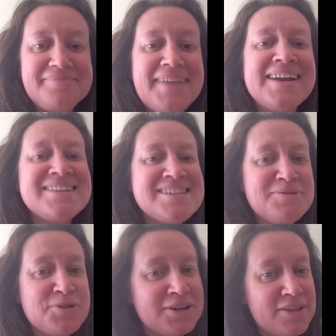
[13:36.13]
I see we've
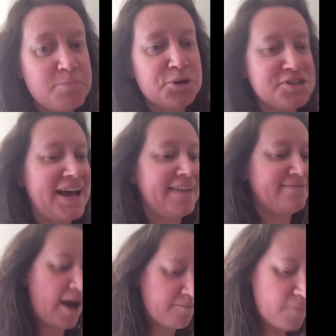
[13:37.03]
got another pot ahead
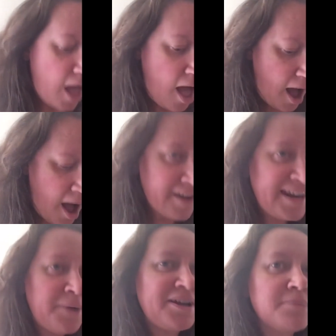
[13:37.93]
there.
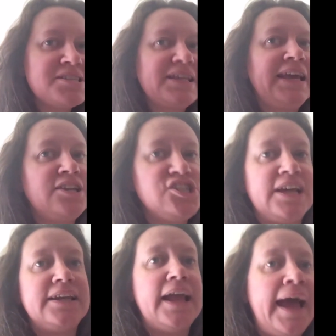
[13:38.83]
Now we come to the
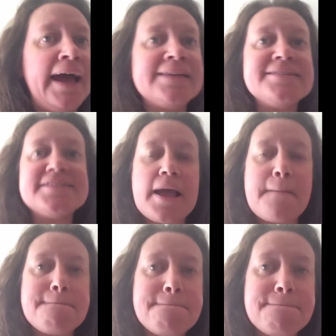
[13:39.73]
kitchen, and
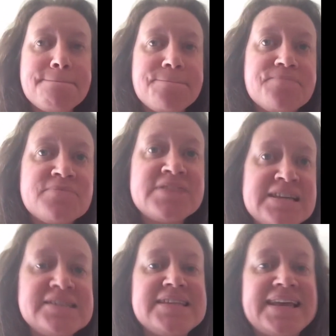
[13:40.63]

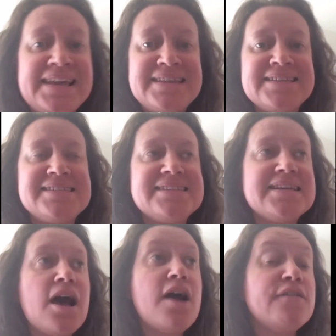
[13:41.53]
this is,
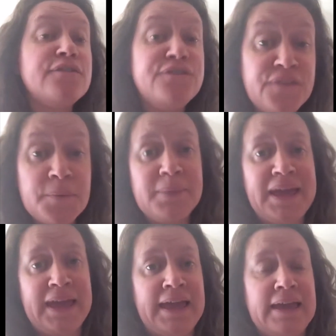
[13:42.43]
for
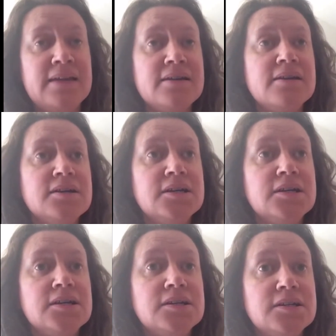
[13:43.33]
me,
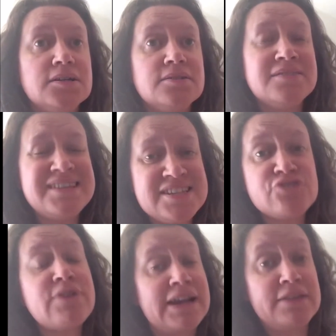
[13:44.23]
this is
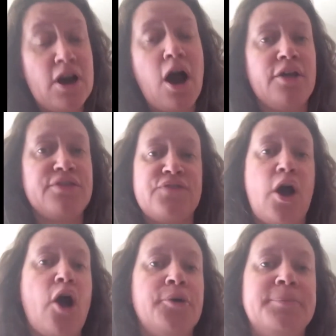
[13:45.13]
really the hearth of the
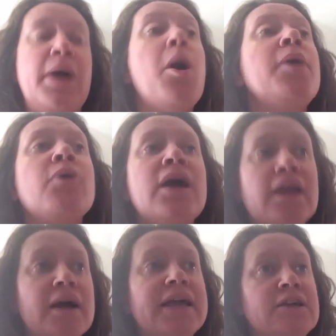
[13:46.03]
home. Now, I'm quite
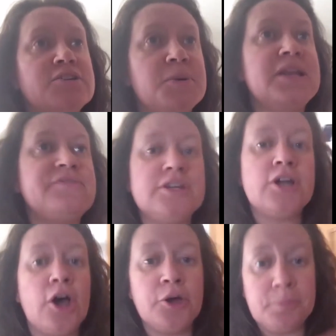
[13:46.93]
lucky because we live in an
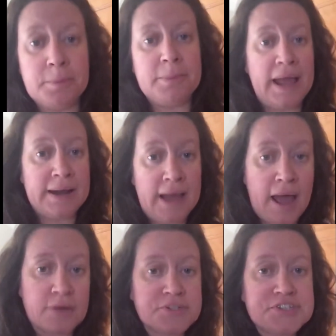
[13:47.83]
open plan
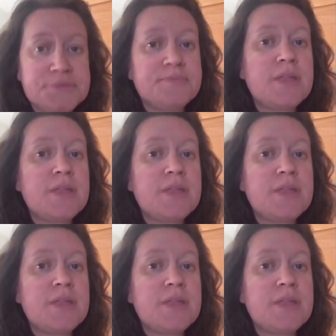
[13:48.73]
house.